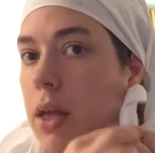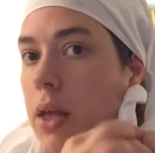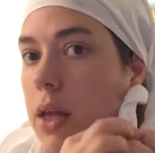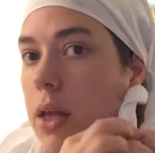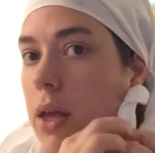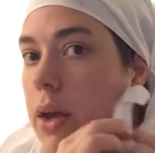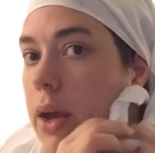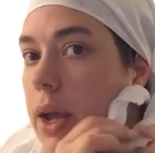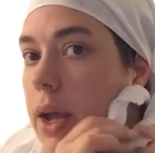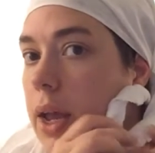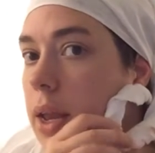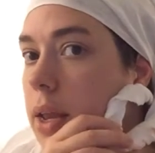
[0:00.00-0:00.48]

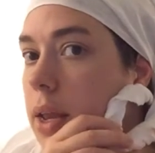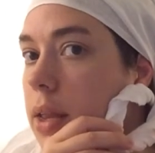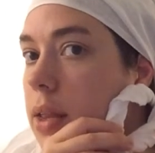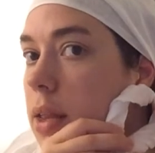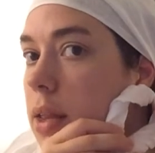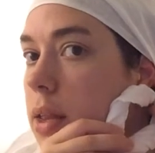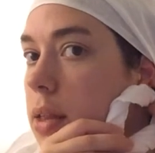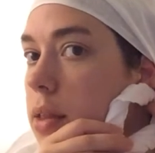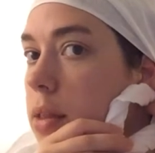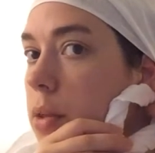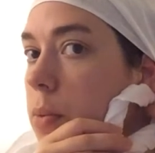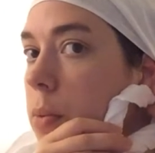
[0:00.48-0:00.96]
All right,
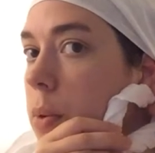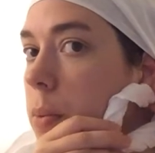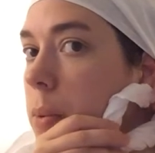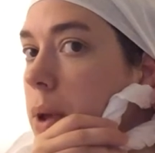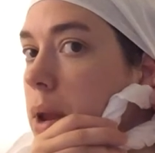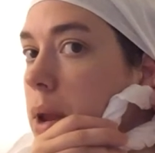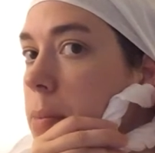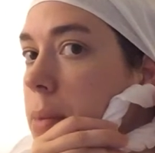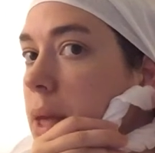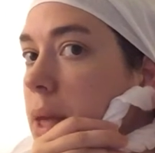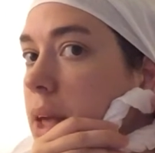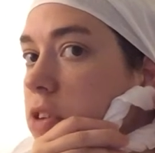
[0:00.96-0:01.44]
so we
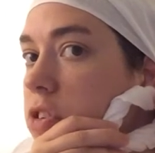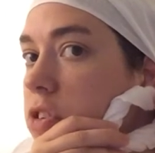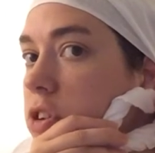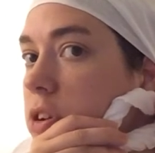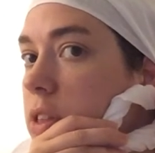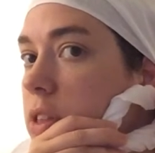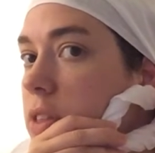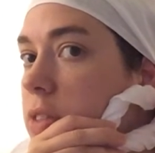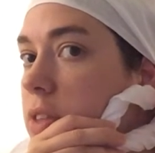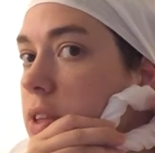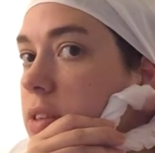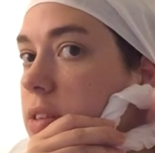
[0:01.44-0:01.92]
want to make sure
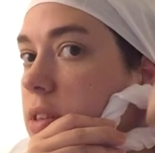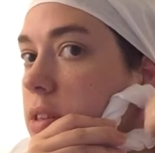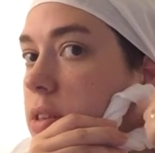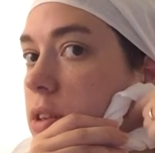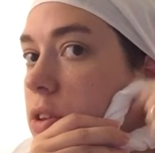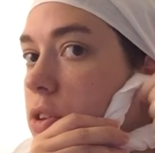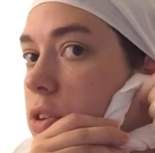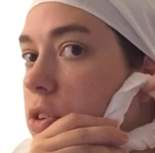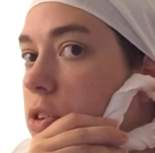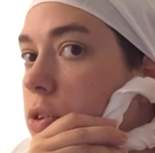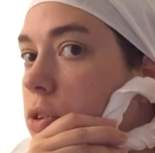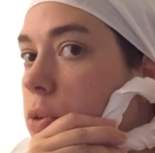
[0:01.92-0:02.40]
that this
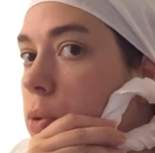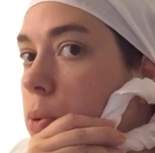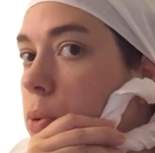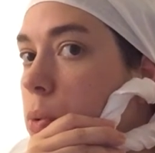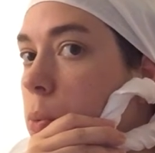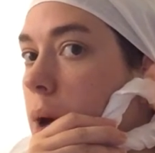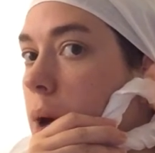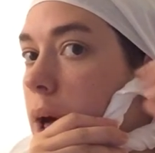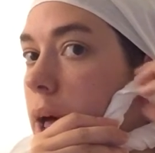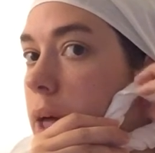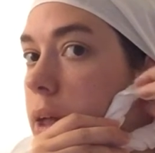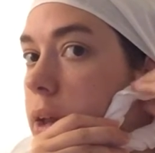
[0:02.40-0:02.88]
isn't too
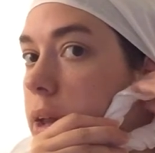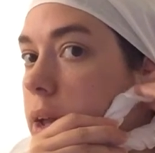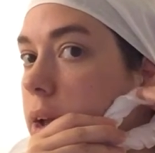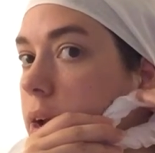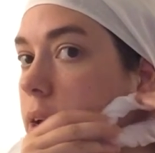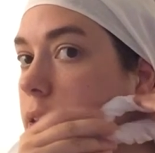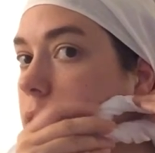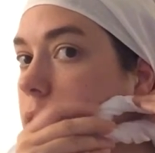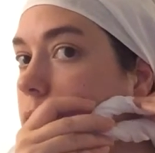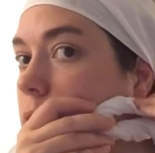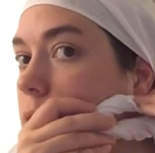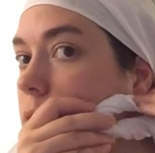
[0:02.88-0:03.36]
wild
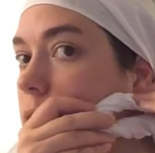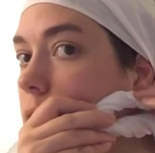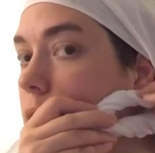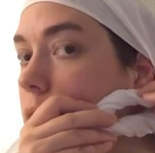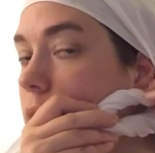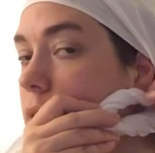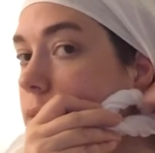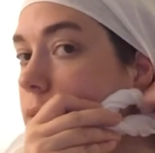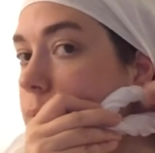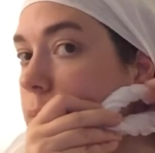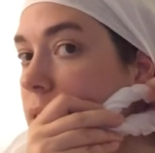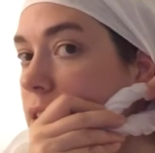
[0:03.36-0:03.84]
here. So
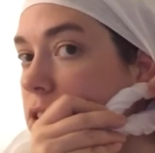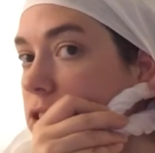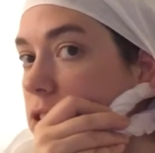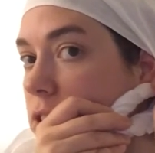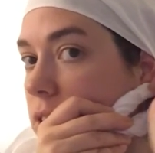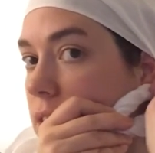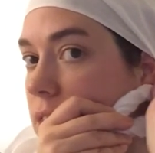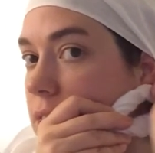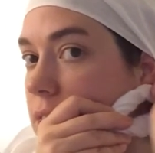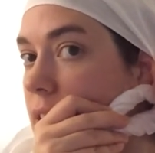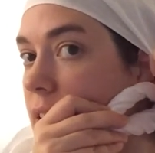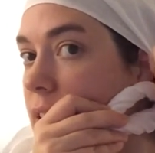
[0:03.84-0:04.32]
let's make sure
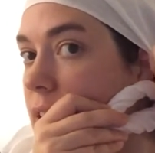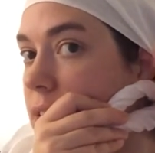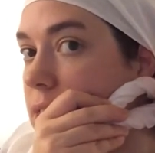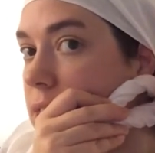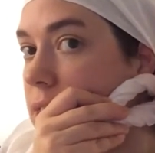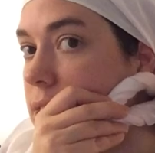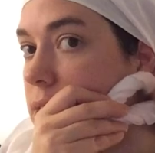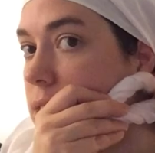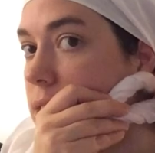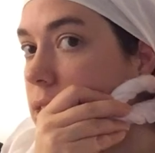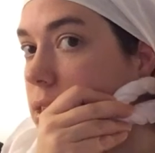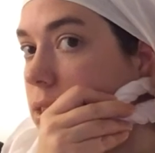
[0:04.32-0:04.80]
that that's
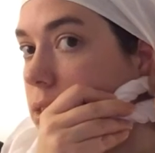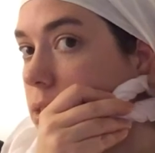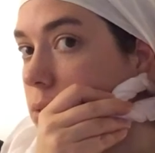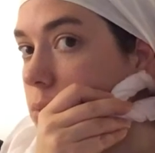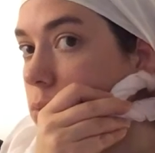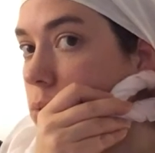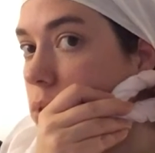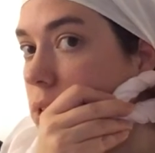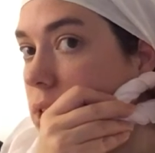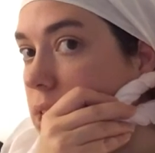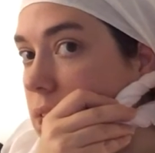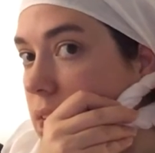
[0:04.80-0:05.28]

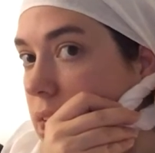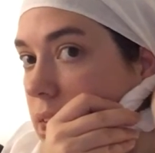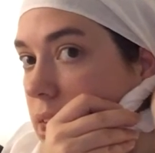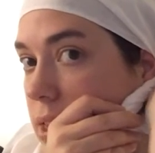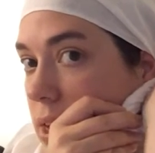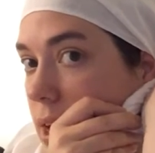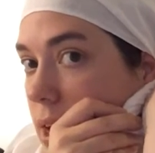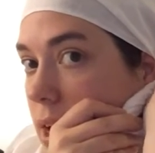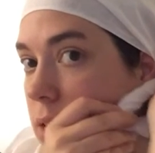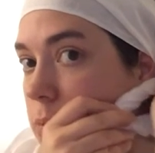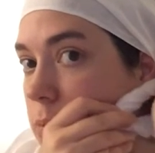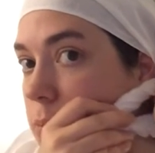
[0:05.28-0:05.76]
really
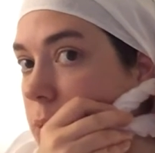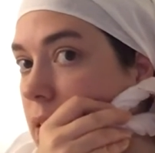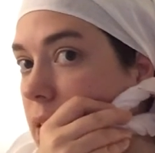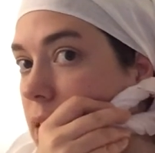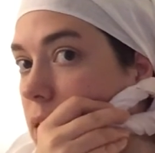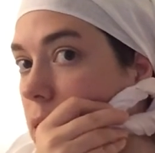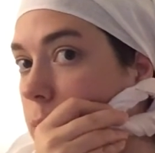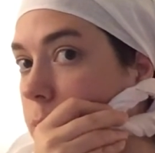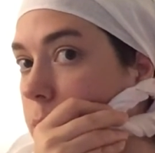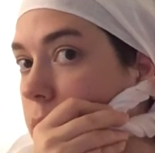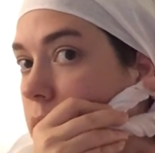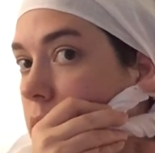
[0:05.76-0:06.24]
tucked back
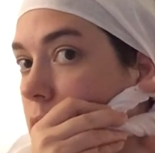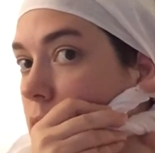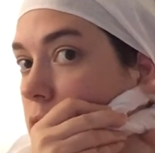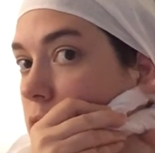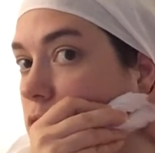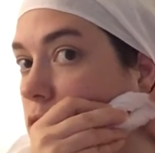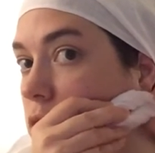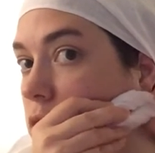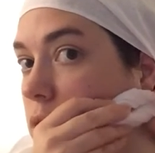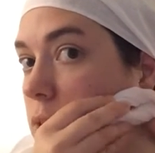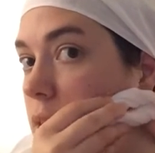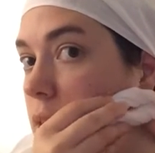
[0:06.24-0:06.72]
up in there
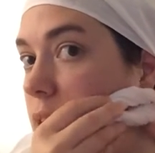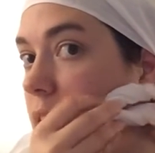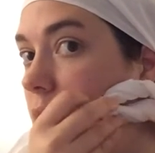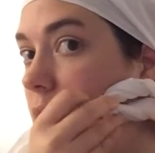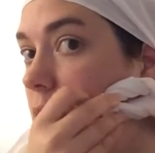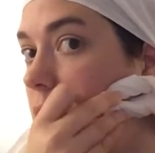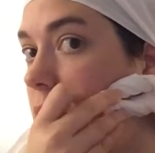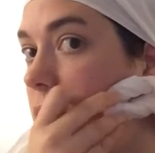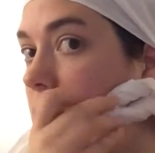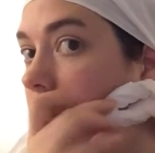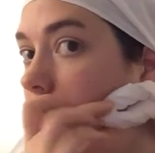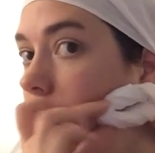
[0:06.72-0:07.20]
so you
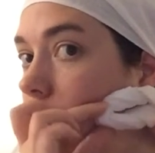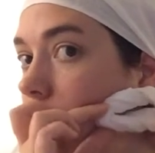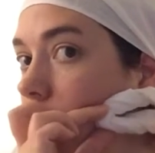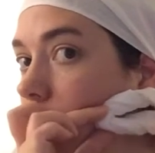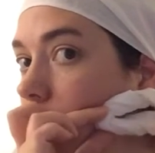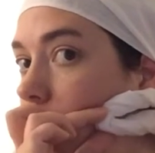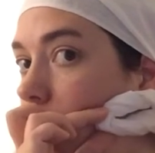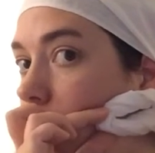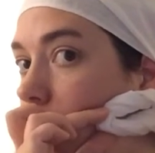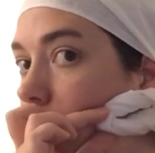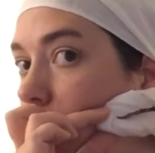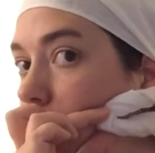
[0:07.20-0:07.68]
get
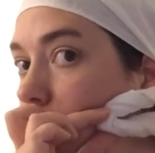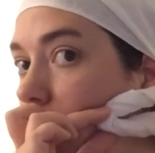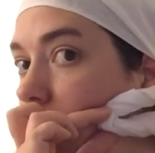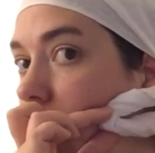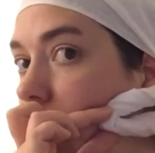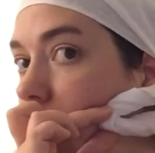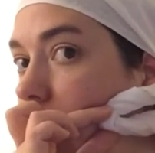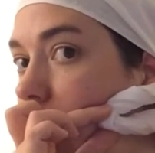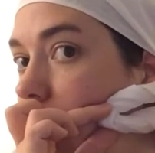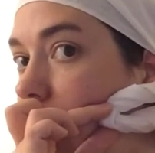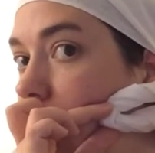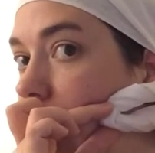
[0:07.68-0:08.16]
more
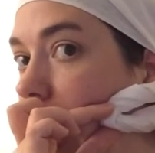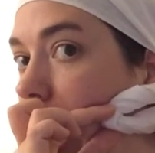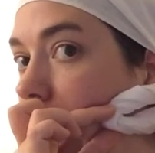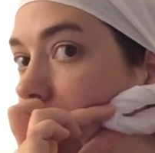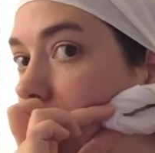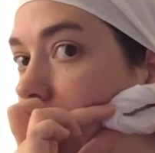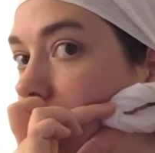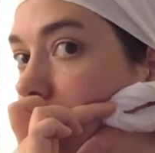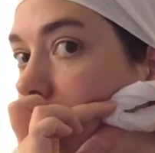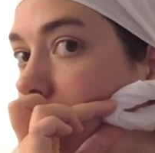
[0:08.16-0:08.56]
like that.